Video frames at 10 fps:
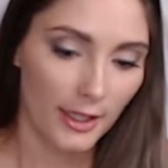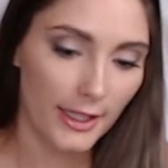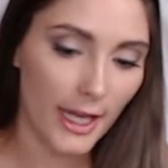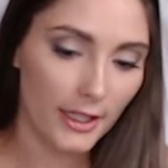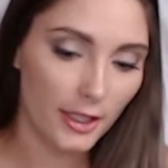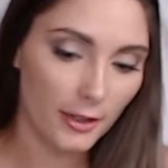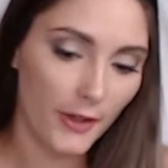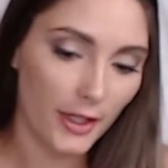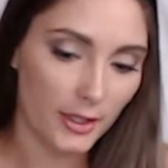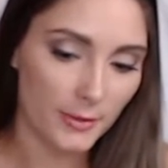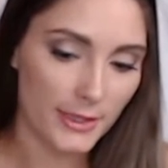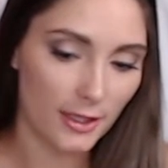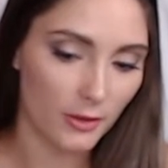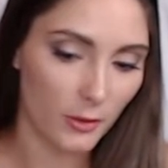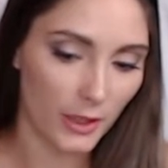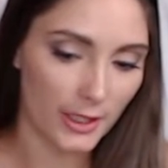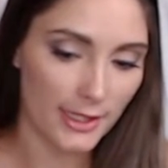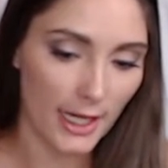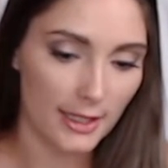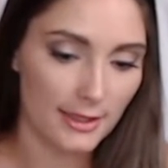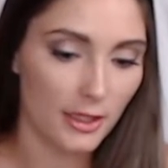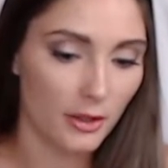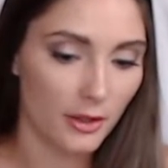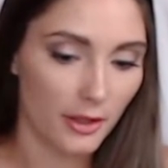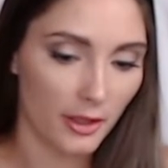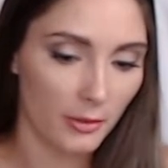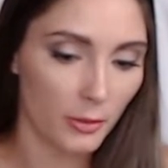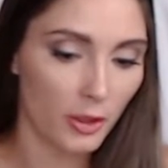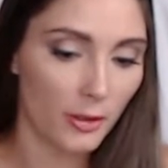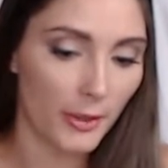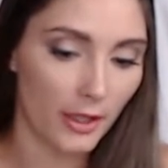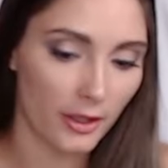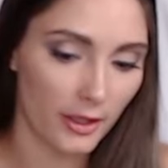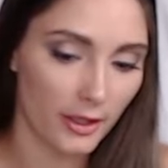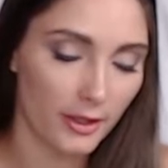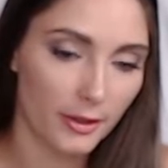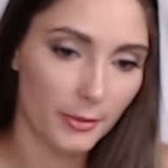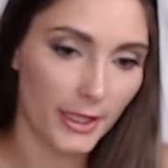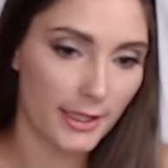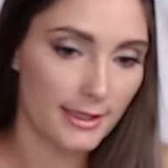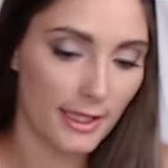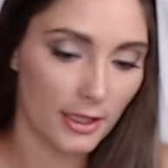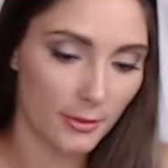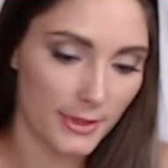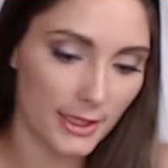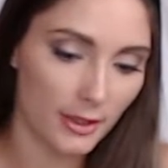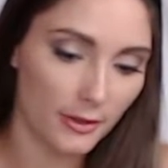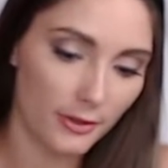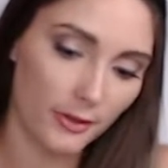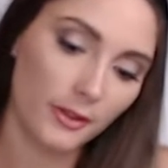Khadgar found himself wanting to ask Lothar more about her, but contained himself.